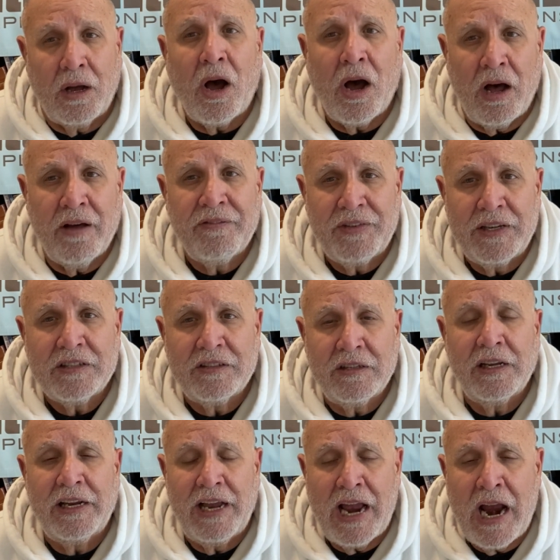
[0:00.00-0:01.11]

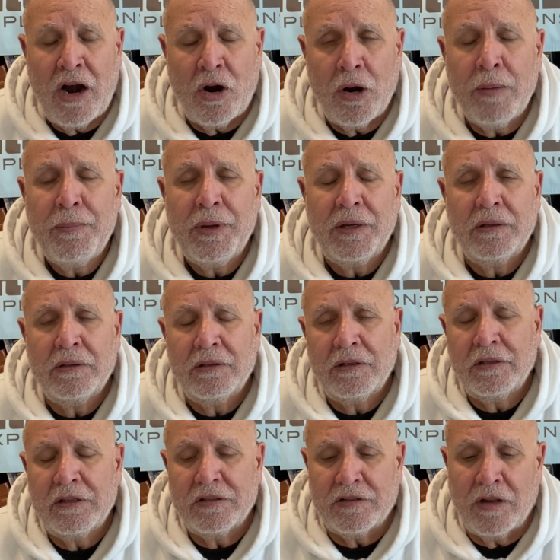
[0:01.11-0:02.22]
obviously Arab,
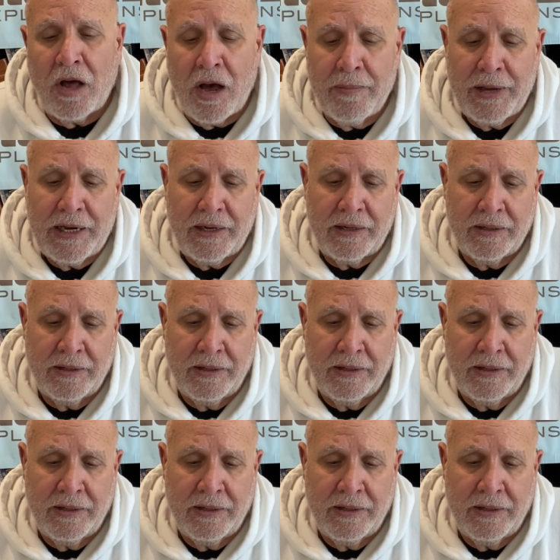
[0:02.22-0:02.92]
Islamic.